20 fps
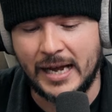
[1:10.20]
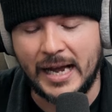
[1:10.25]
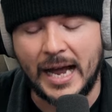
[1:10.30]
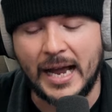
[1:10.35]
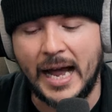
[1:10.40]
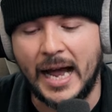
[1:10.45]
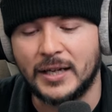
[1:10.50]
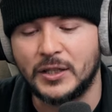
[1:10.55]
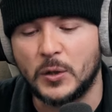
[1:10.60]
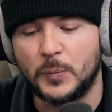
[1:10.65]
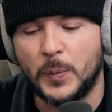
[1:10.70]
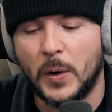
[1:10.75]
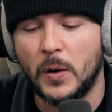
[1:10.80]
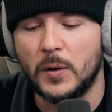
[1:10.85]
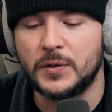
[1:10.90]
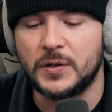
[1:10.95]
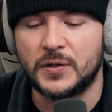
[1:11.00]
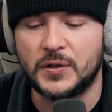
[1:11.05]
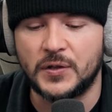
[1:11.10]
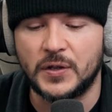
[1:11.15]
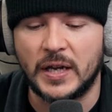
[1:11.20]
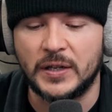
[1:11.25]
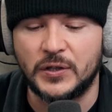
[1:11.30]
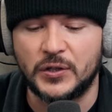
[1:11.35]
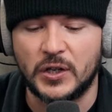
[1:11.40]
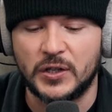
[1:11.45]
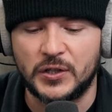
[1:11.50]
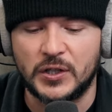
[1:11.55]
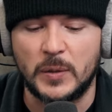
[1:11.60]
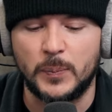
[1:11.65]
I, I, I suppose it's it's
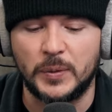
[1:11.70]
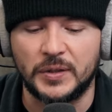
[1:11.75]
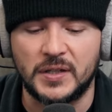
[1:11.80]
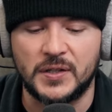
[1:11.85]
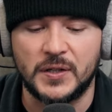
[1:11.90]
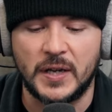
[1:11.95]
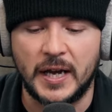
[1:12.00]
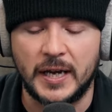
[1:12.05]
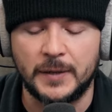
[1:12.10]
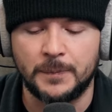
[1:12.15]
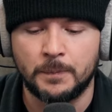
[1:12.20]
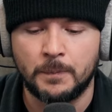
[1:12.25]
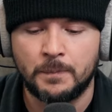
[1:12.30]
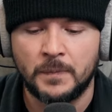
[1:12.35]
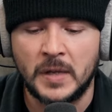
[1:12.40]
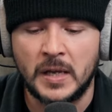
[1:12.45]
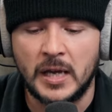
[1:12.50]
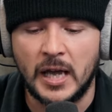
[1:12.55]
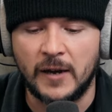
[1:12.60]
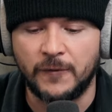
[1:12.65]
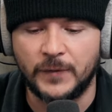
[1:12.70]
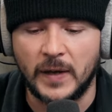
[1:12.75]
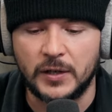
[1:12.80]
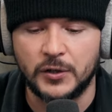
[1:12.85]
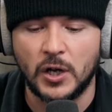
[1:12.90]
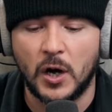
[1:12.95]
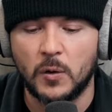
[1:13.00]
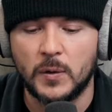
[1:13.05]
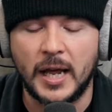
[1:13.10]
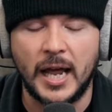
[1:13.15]
just simple to say if they
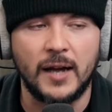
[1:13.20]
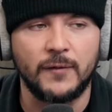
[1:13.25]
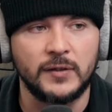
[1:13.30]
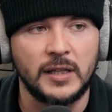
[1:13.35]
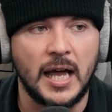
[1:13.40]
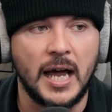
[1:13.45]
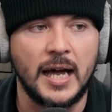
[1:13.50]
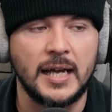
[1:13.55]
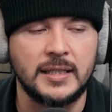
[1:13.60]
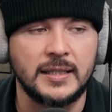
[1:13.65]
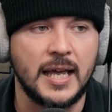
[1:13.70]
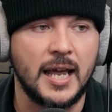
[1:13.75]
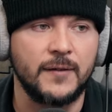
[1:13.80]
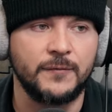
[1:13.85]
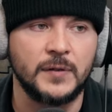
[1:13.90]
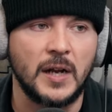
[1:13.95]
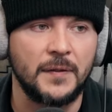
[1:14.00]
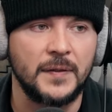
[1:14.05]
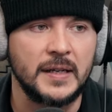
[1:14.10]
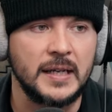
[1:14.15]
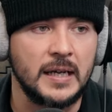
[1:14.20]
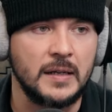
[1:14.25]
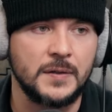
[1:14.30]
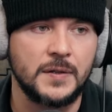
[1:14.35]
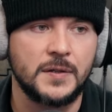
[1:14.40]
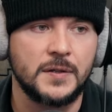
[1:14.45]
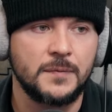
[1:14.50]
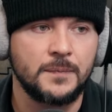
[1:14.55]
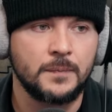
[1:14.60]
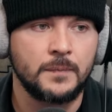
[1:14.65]
don't have lies, they have nothing
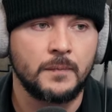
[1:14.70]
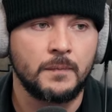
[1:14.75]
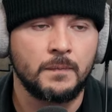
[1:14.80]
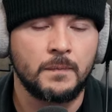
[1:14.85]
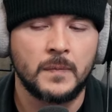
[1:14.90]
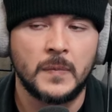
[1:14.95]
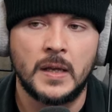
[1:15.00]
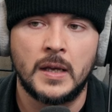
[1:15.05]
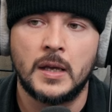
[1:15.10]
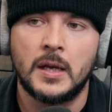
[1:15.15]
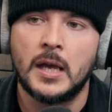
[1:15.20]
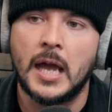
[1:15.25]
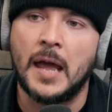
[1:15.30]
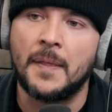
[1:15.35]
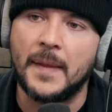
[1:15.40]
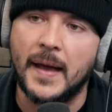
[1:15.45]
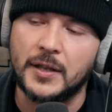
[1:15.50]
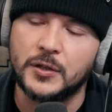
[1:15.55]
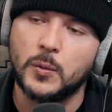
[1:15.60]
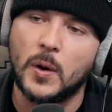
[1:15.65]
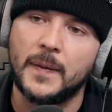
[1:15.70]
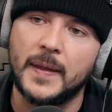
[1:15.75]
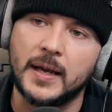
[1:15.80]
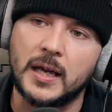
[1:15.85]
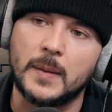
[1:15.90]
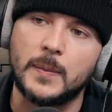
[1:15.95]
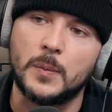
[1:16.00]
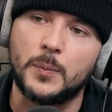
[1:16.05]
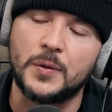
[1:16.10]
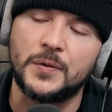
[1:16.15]
else. It's a, exactly. And that's why they
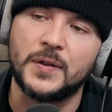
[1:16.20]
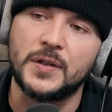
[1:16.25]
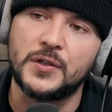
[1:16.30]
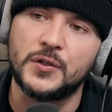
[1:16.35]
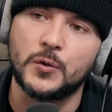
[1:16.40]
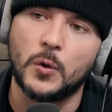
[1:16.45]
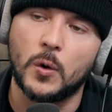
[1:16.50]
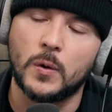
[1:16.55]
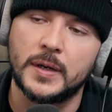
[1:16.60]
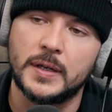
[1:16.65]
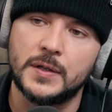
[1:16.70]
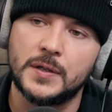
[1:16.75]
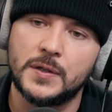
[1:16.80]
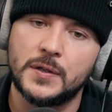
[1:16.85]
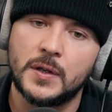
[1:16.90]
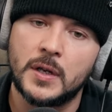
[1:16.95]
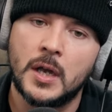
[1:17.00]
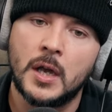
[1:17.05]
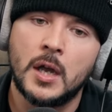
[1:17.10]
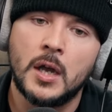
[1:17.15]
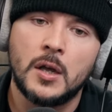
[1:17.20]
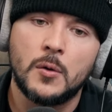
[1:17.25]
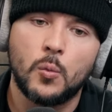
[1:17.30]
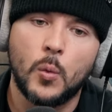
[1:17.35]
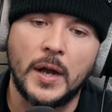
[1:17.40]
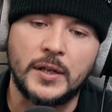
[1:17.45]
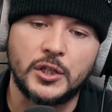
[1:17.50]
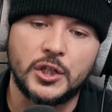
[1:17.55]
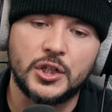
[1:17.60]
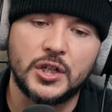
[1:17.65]
come up with these stories.
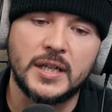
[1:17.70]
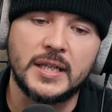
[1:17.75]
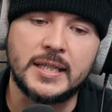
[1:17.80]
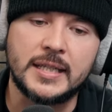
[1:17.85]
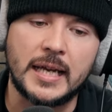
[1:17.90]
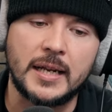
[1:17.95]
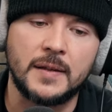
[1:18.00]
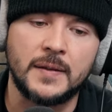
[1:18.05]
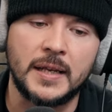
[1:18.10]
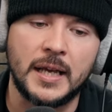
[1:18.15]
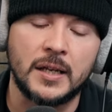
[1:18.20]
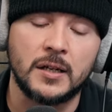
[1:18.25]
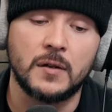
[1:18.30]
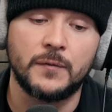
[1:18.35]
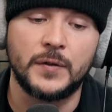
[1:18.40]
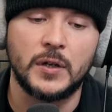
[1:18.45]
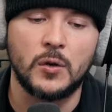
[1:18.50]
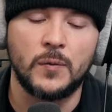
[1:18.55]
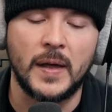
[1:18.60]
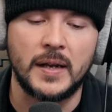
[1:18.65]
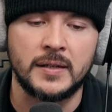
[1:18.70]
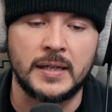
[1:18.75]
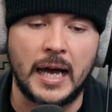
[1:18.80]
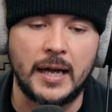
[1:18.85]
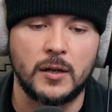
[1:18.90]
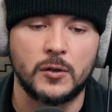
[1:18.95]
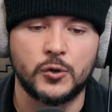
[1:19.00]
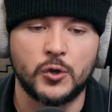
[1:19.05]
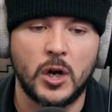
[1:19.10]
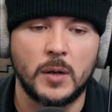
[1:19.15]
When she said in the interview that
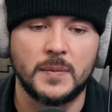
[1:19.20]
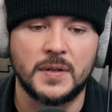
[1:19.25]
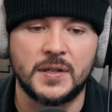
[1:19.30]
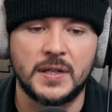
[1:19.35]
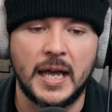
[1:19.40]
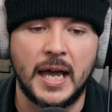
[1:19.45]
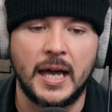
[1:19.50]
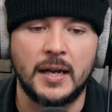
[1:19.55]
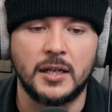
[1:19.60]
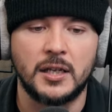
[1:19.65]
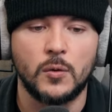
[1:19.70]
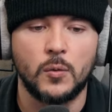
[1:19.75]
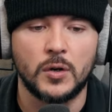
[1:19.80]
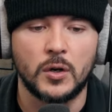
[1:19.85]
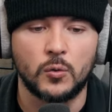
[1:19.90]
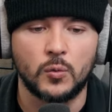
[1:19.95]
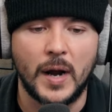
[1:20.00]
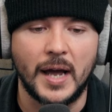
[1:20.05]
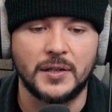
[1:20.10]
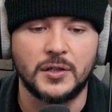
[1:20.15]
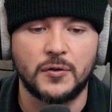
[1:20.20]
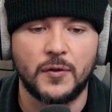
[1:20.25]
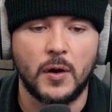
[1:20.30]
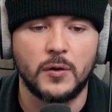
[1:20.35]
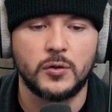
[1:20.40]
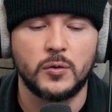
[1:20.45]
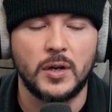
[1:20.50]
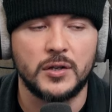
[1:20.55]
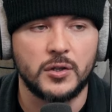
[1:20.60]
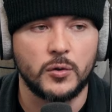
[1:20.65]
Donald Trump said he would arrest
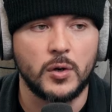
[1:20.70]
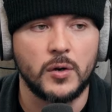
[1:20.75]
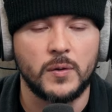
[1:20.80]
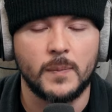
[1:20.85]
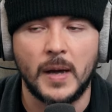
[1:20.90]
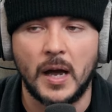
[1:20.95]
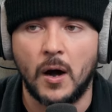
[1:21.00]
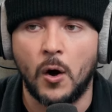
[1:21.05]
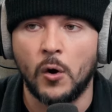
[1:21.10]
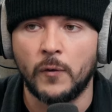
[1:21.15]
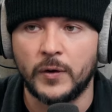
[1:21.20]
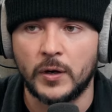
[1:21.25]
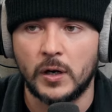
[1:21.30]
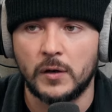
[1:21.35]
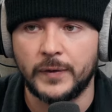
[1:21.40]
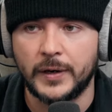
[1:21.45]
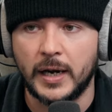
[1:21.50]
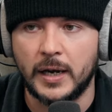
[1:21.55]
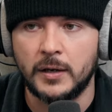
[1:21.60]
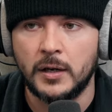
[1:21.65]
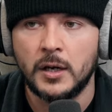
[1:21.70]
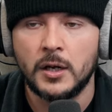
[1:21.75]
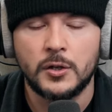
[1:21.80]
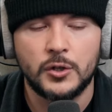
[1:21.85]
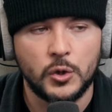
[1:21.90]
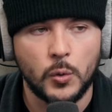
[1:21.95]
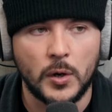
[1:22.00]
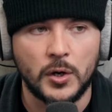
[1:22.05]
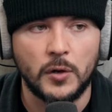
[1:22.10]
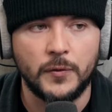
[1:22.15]
those who disagree with him over and over again,
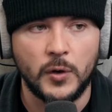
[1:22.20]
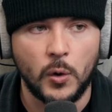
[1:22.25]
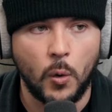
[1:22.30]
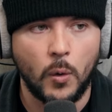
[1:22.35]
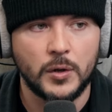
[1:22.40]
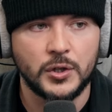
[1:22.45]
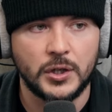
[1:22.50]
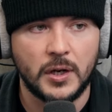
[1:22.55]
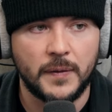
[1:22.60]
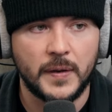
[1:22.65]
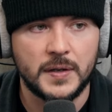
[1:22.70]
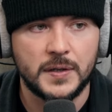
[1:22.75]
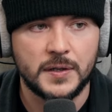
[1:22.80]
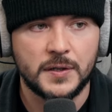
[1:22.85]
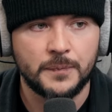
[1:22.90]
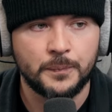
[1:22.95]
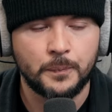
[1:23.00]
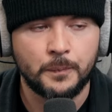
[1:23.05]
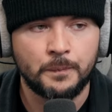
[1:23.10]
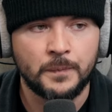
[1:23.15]
do you want to know the origin of this?